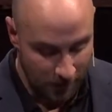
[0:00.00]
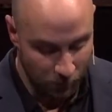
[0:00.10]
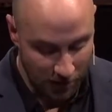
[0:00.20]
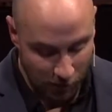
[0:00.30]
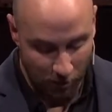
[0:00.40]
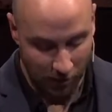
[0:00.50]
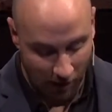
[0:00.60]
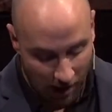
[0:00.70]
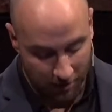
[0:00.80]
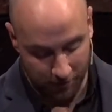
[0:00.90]
We can learn a
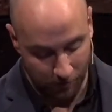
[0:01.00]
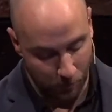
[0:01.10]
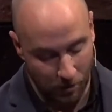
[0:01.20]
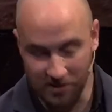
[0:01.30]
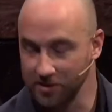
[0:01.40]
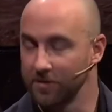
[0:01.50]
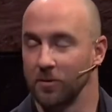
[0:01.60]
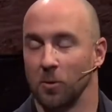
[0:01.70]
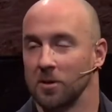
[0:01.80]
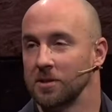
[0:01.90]
lot from the presence of
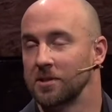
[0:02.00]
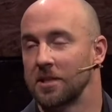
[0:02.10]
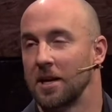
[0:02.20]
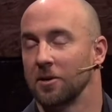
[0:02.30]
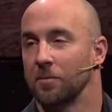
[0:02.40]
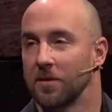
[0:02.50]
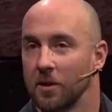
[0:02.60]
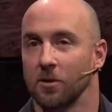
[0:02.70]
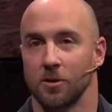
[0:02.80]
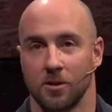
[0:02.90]
noise and sound, but
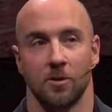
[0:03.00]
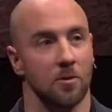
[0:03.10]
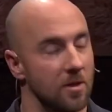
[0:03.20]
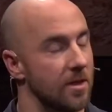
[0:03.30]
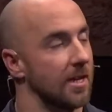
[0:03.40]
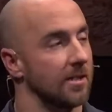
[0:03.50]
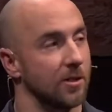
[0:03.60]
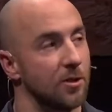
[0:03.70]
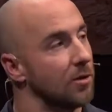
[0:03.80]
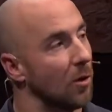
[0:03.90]
there are just certain things
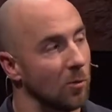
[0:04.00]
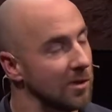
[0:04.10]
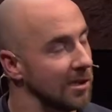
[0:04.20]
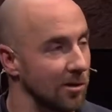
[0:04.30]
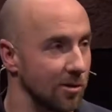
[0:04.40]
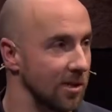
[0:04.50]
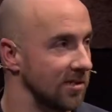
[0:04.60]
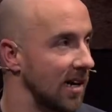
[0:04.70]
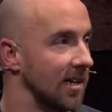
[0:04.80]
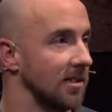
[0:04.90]
that you can only learn in
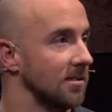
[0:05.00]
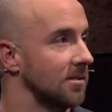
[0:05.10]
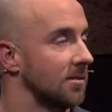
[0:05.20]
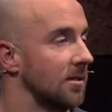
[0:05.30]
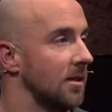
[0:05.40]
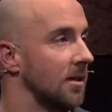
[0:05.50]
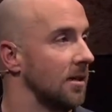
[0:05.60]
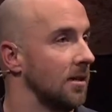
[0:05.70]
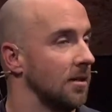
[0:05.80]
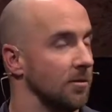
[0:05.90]
silence.
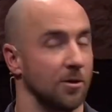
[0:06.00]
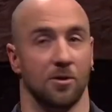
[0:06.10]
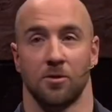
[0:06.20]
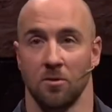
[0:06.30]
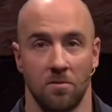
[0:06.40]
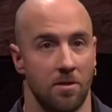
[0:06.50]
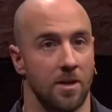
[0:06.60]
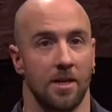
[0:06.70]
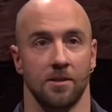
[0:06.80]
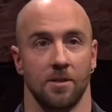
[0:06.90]
Just certain
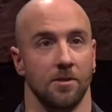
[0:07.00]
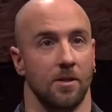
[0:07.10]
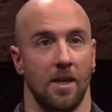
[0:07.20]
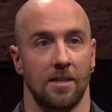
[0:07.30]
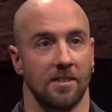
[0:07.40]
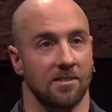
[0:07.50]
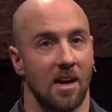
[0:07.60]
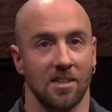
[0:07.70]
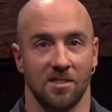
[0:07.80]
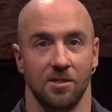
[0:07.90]
things in, that, that
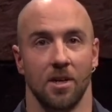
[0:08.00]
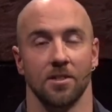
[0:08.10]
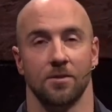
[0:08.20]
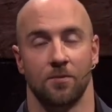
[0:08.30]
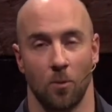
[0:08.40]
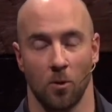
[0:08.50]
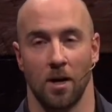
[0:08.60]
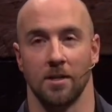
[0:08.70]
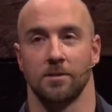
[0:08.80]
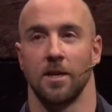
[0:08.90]
silence does for
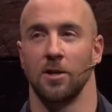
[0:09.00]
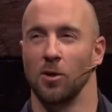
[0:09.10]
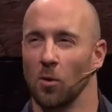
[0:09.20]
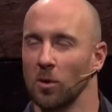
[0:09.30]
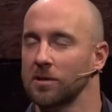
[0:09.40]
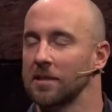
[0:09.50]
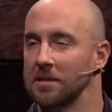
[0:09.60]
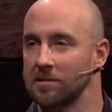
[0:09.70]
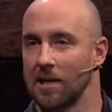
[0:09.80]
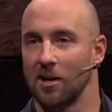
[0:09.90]
us that noise
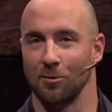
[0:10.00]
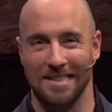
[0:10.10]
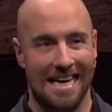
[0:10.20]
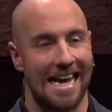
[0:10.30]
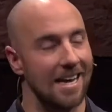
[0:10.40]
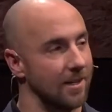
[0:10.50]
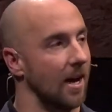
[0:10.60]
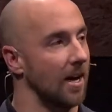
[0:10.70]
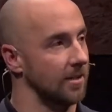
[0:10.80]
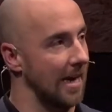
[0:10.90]
and sound
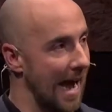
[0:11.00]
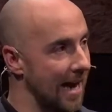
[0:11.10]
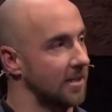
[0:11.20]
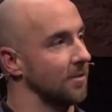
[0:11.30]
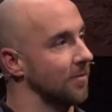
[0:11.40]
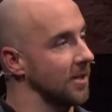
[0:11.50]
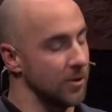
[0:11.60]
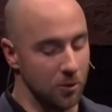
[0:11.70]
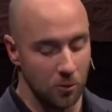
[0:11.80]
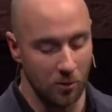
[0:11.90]
cannot actively
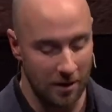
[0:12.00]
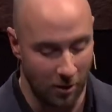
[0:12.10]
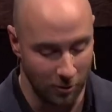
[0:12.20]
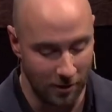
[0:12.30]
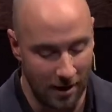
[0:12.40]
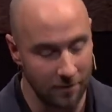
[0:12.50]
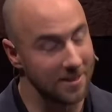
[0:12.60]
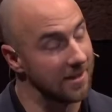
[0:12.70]
do in our lives.